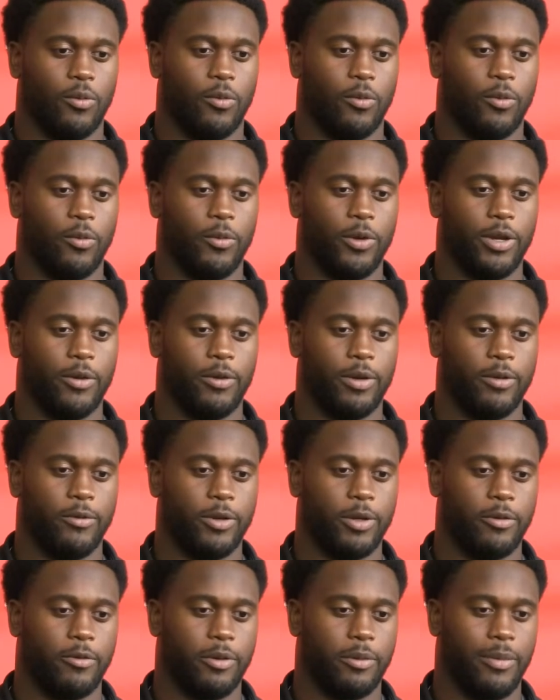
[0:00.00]

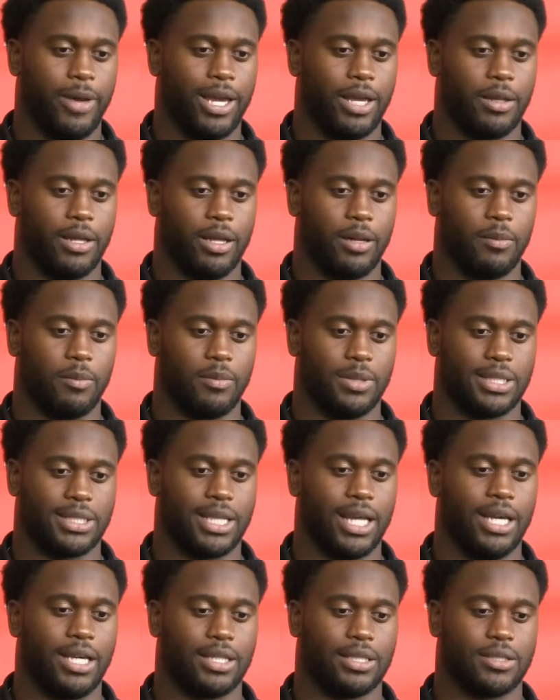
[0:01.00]
we making
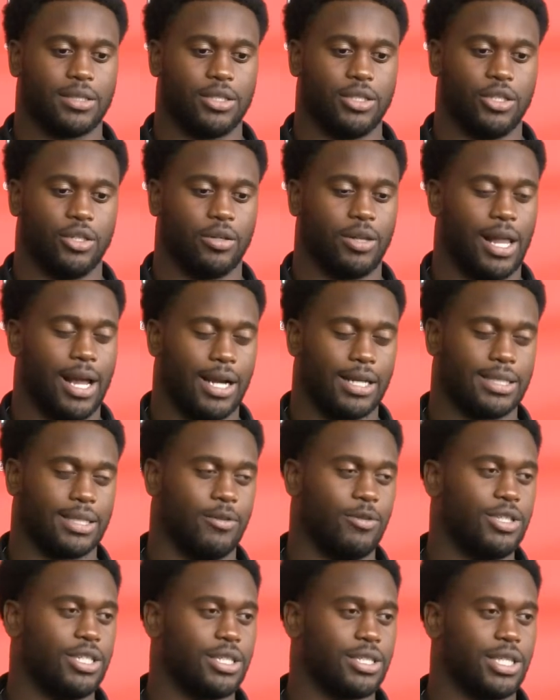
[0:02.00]
mistakes. Like I
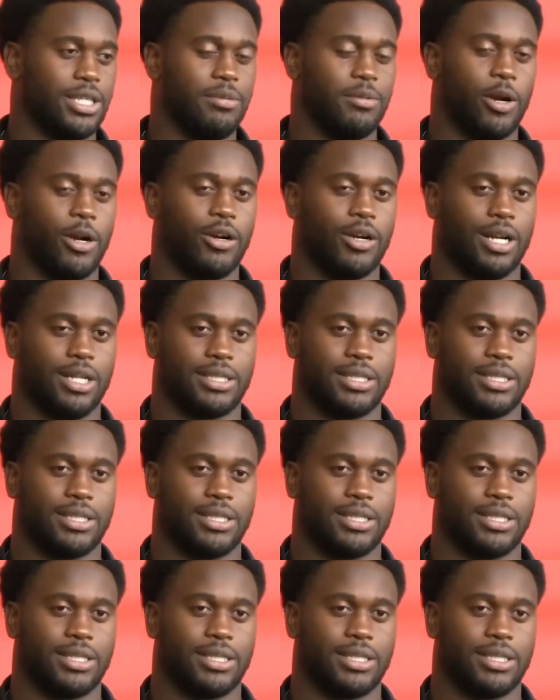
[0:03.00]
said, we just keep hurting